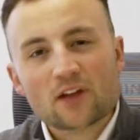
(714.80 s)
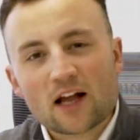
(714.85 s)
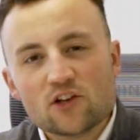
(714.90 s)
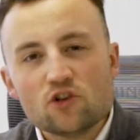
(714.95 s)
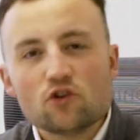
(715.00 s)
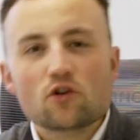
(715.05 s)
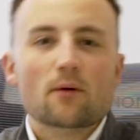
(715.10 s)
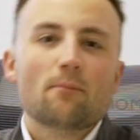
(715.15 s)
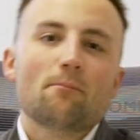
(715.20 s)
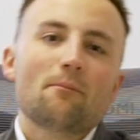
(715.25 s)
and
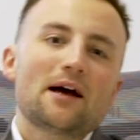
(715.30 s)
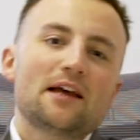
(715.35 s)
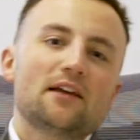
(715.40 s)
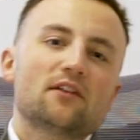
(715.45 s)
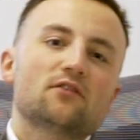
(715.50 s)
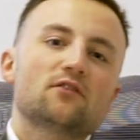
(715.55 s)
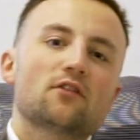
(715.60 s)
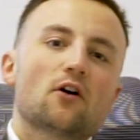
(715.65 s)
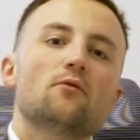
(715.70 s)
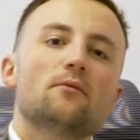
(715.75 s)
you can make
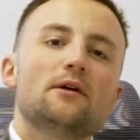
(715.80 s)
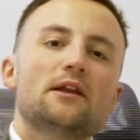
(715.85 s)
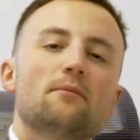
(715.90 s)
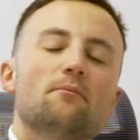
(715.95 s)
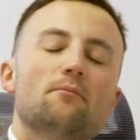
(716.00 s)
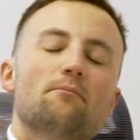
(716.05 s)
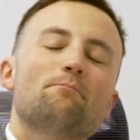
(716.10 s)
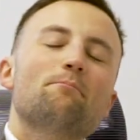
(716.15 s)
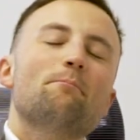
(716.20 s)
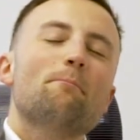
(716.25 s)
so
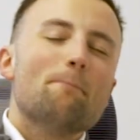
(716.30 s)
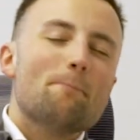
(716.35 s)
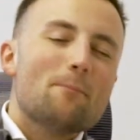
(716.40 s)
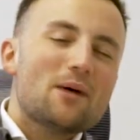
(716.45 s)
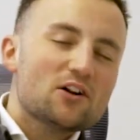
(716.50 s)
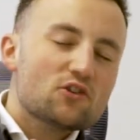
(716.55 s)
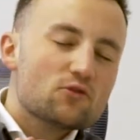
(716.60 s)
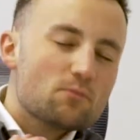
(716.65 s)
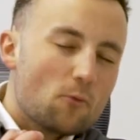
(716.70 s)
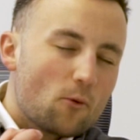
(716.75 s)
many
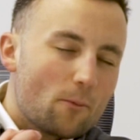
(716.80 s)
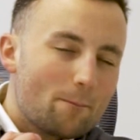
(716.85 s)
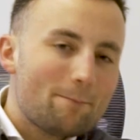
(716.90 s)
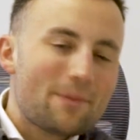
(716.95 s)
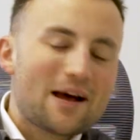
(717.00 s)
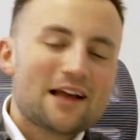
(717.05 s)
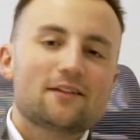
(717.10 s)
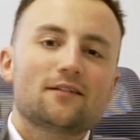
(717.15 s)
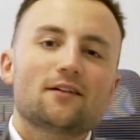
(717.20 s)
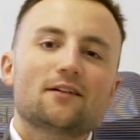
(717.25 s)
much more
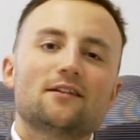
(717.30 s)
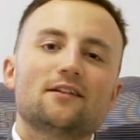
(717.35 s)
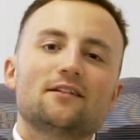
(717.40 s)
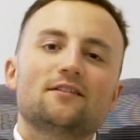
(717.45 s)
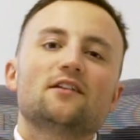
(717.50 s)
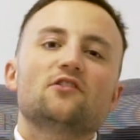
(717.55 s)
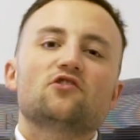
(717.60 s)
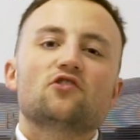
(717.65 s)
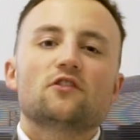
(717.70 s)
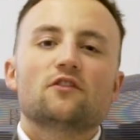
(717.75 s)
better
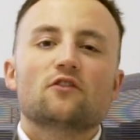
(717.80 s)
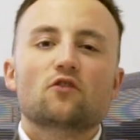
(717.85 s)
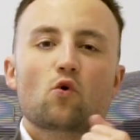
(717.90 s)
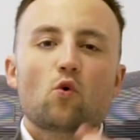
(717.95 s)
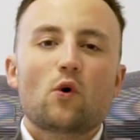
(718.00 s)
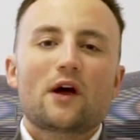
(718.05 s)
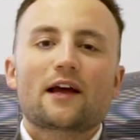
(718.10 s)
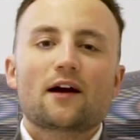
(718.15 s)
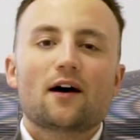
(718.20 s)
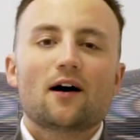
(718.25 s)
decisions
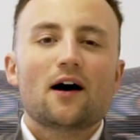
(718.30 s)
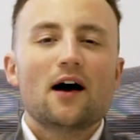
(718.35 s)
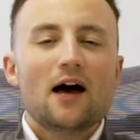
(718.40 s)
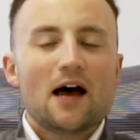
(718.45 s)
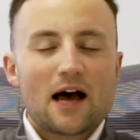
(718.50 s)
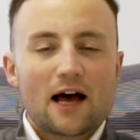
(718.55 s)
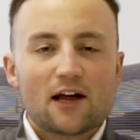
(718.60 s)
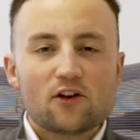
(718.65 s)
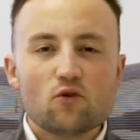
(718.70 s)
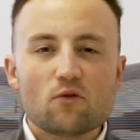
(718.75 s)
quicker,
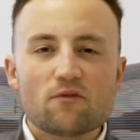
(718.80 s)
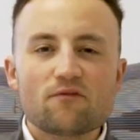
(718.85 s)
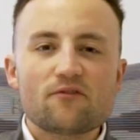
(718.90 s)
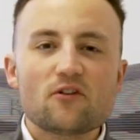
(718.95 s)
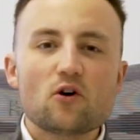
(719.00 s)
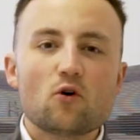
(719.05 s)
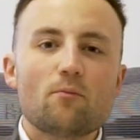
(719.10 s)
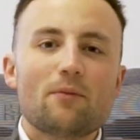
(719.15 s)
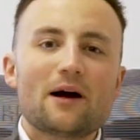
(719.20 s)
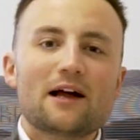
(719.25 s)
and you'll
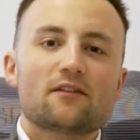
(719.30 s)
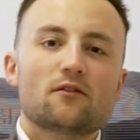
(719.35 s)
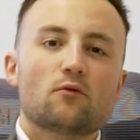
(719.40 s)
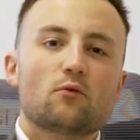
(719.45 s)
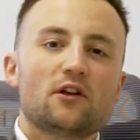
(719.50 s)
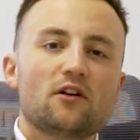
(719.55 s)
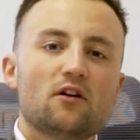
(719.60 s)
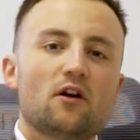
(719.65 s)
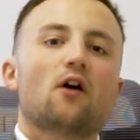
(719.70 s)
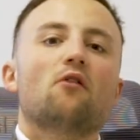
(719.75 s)
feel better
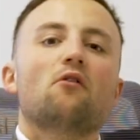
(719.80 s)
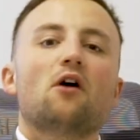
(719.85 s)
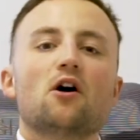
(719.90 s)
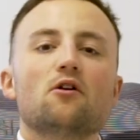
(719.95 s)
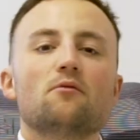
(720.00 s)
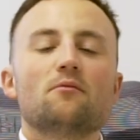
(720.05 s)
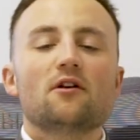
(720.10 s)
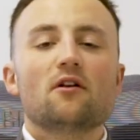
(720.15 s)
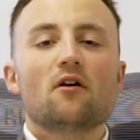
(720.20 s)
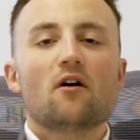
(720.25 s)
when you go
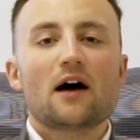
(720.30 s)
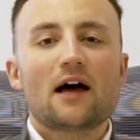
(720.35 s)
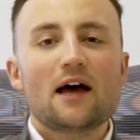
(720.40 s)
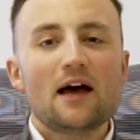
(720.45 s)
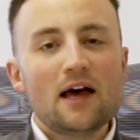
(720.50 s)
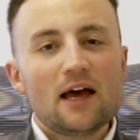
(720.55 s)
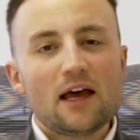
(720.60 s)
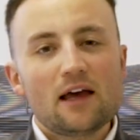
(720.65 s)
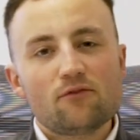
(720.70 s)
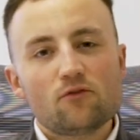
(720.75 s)
home at night
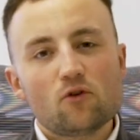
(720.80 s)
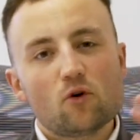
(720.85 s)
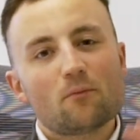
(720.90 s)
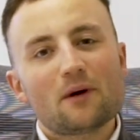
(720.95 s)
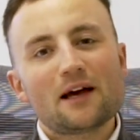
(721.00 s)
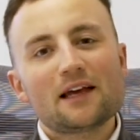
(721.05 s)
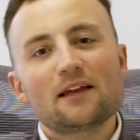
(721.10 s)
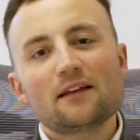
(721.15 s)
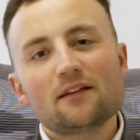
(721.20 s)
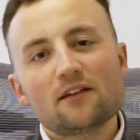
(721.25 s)
if you're
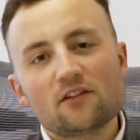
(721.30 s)
making